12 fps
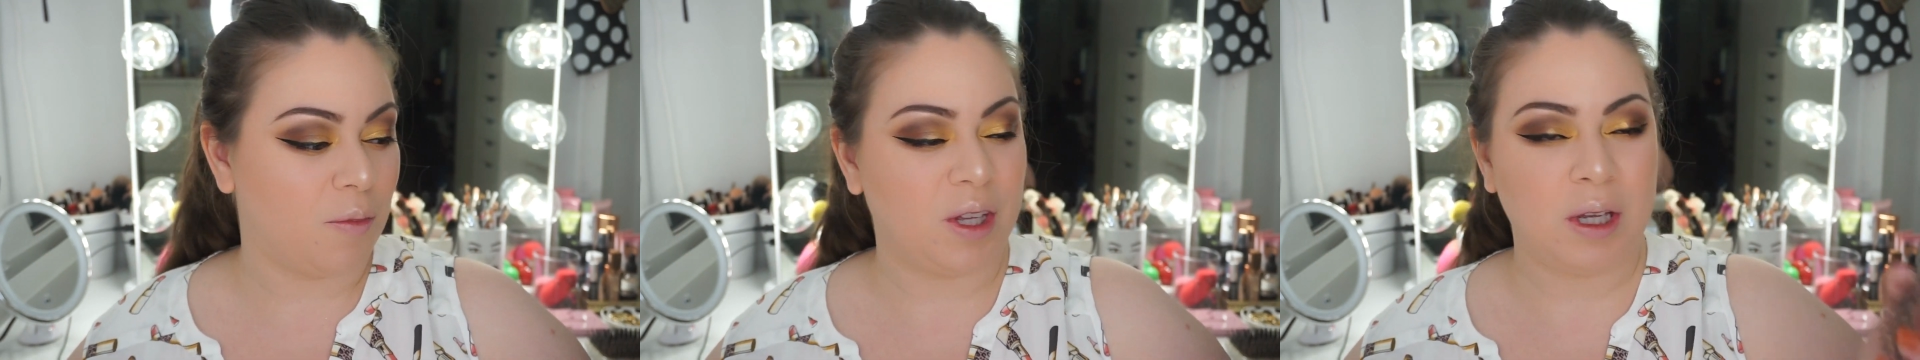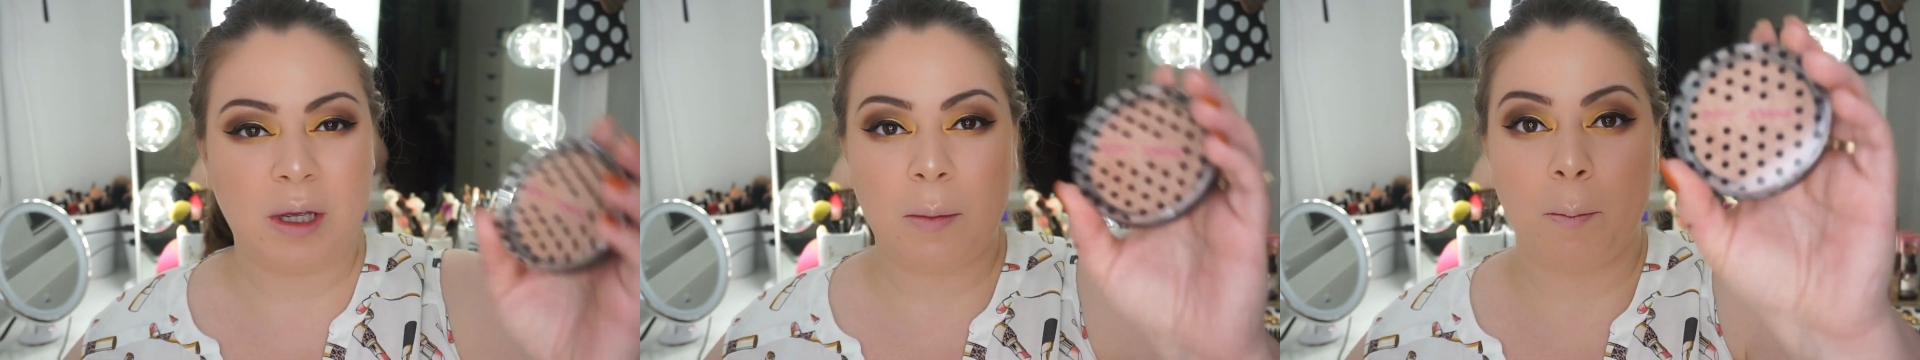
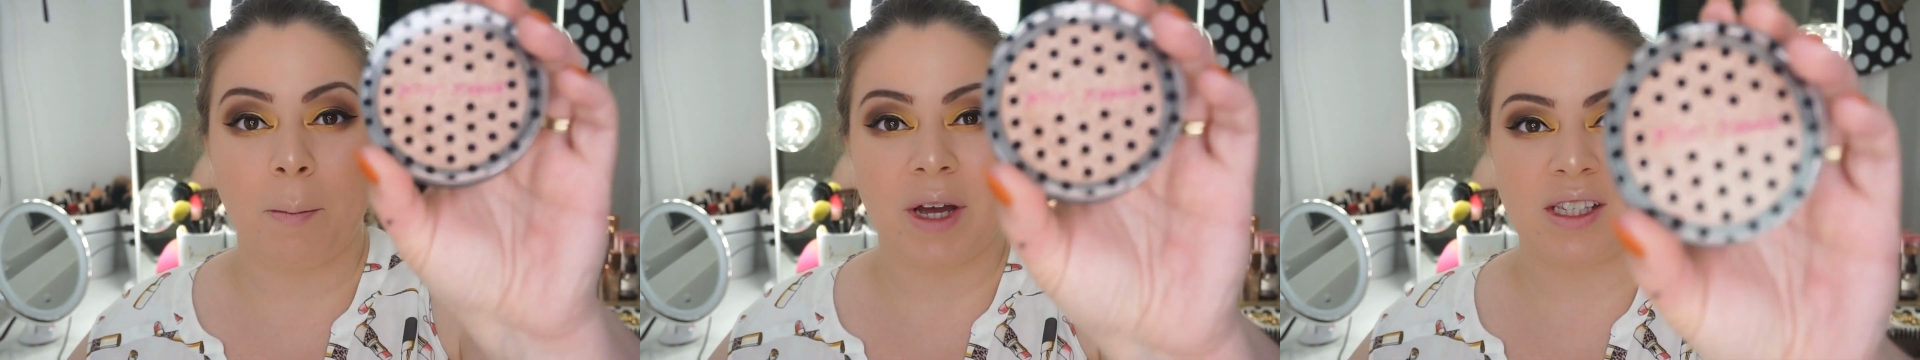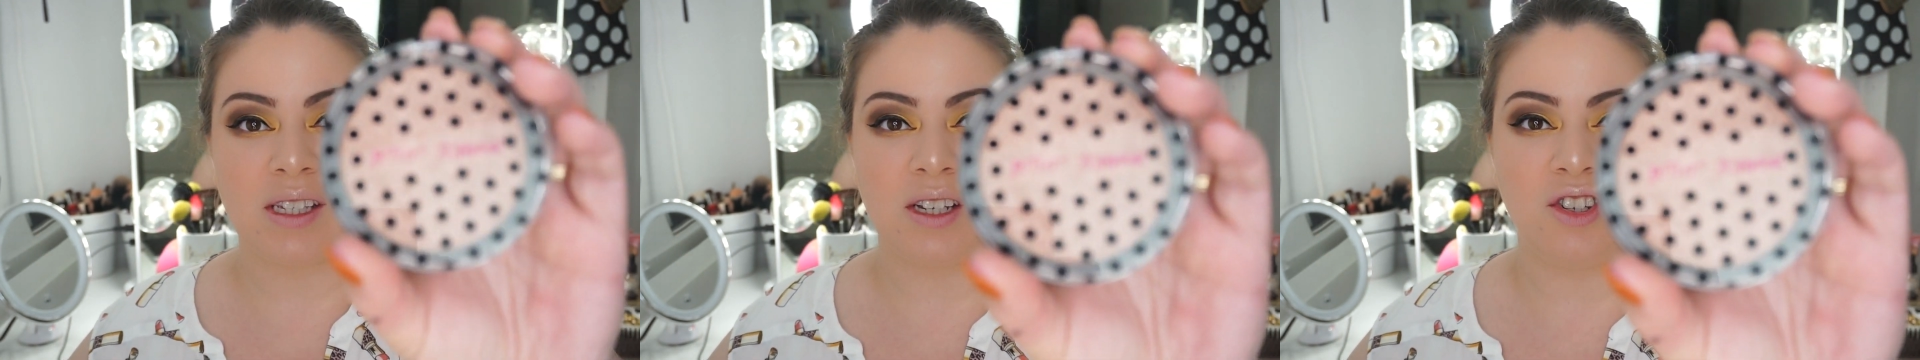the
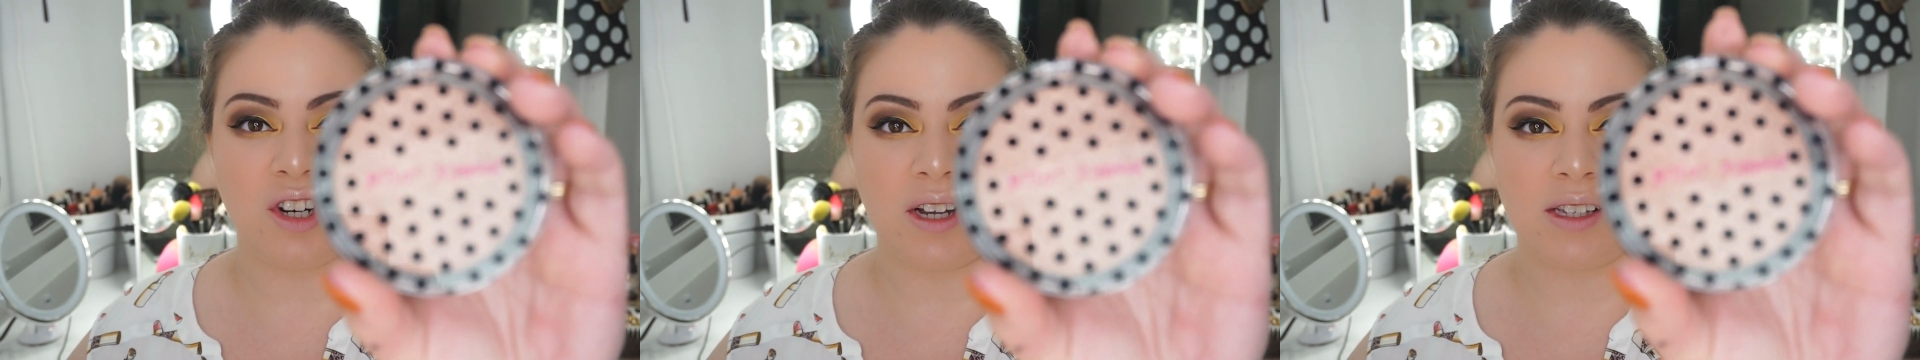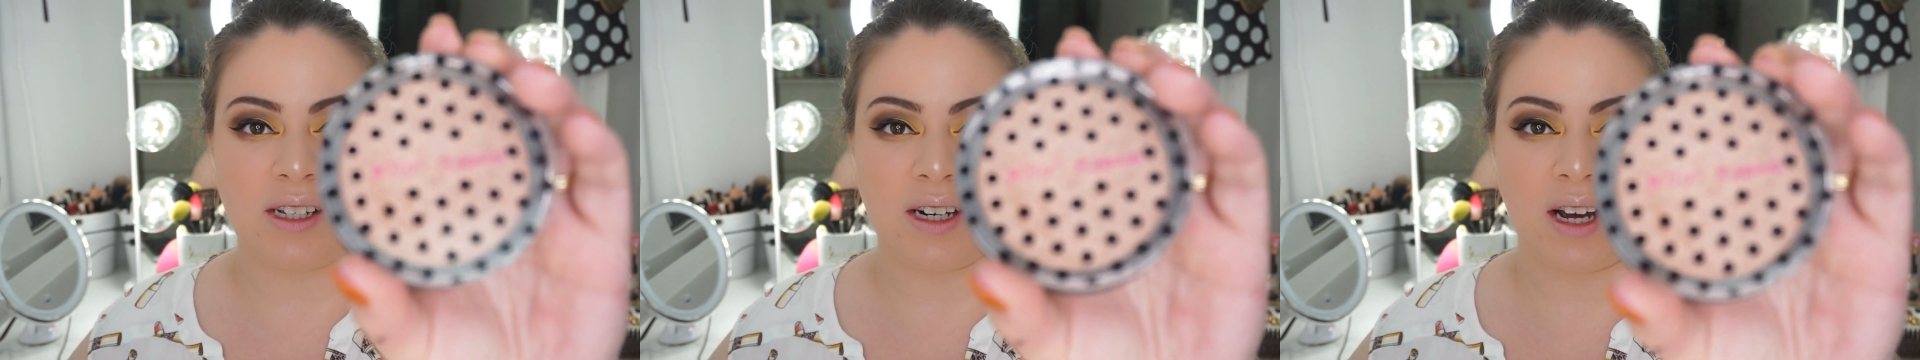Betsy
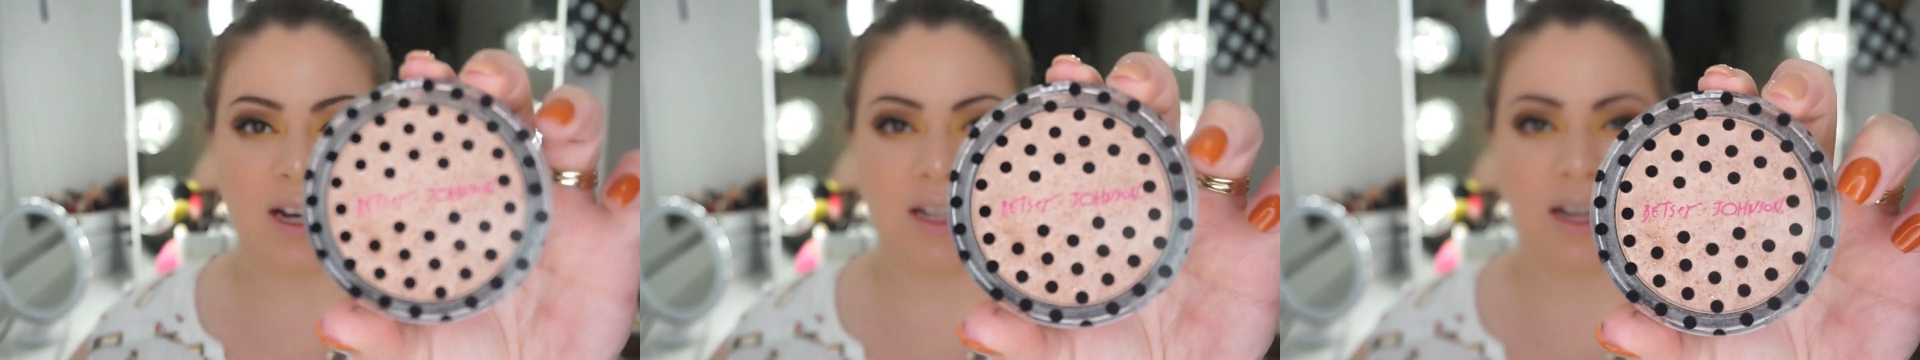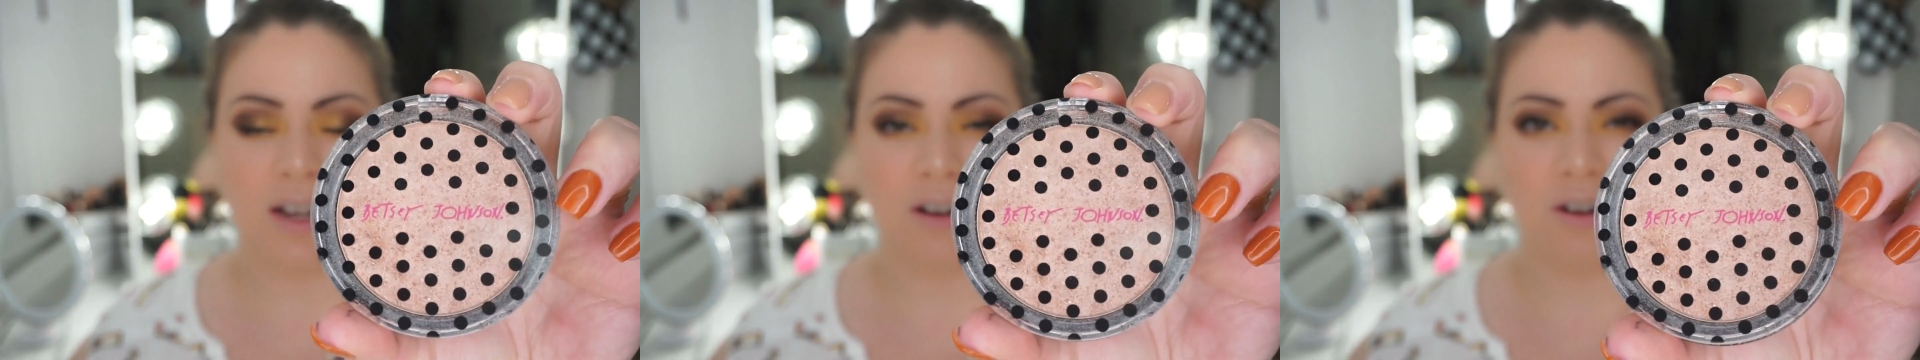Johnson
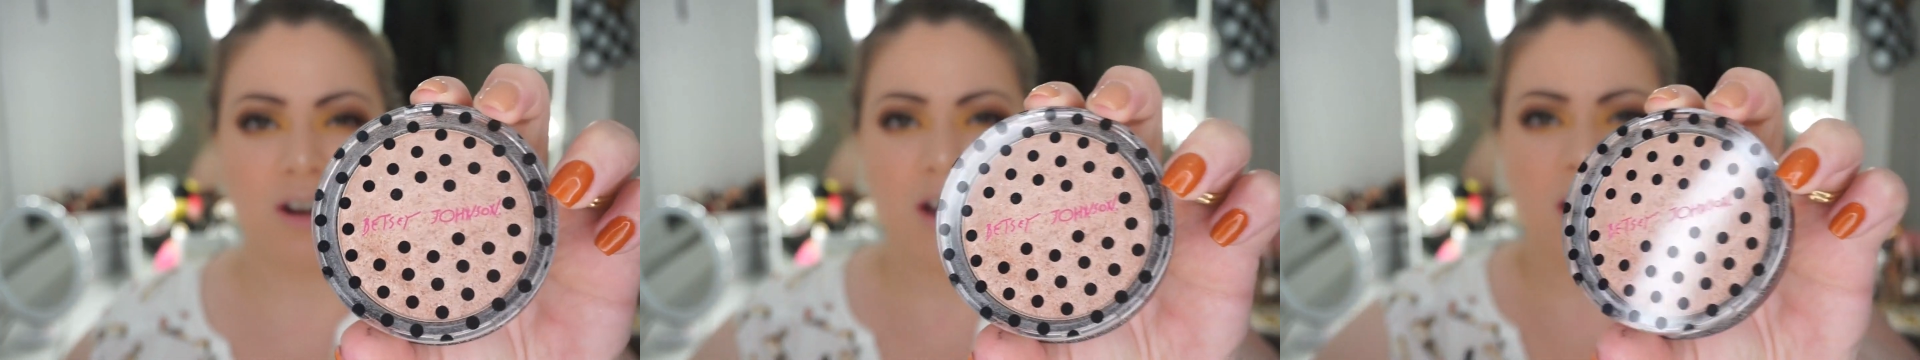highlighter.